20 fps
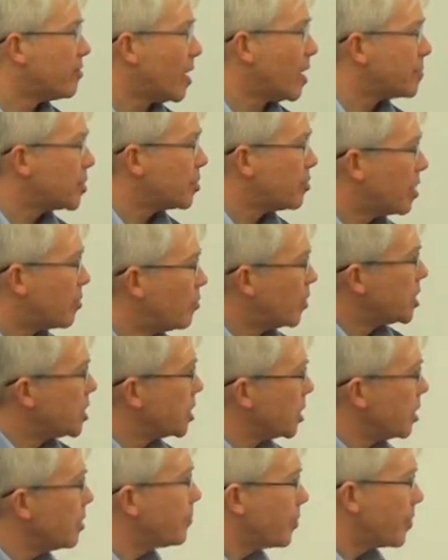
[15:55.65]
flies around
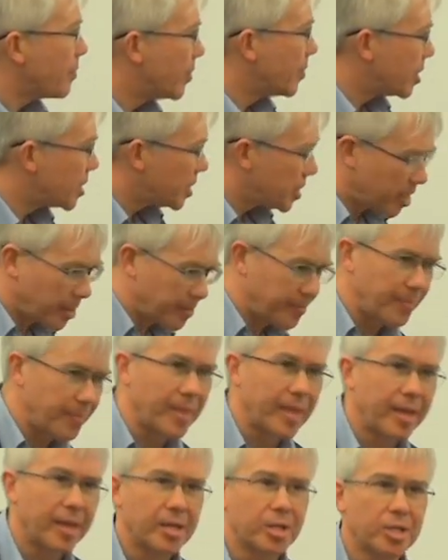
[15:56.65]
Windsor, but
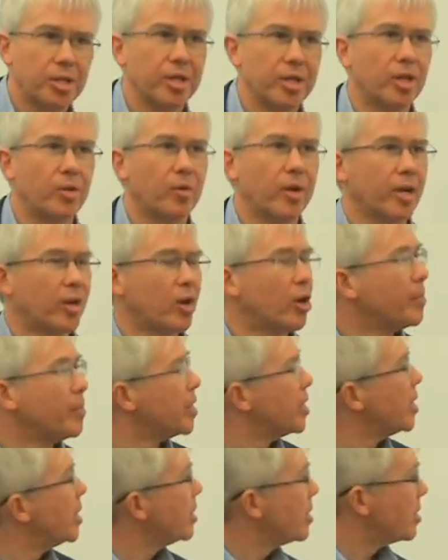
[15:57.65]
certainly quite
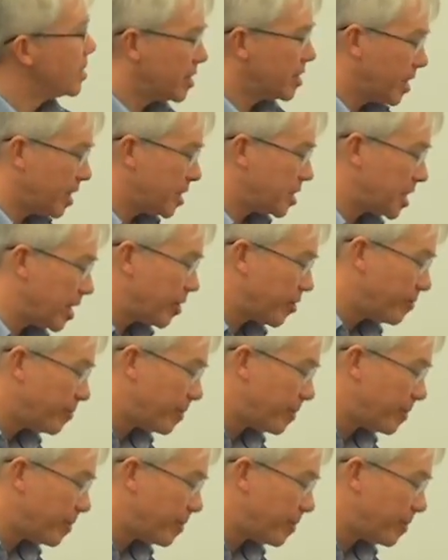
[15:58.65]
common in South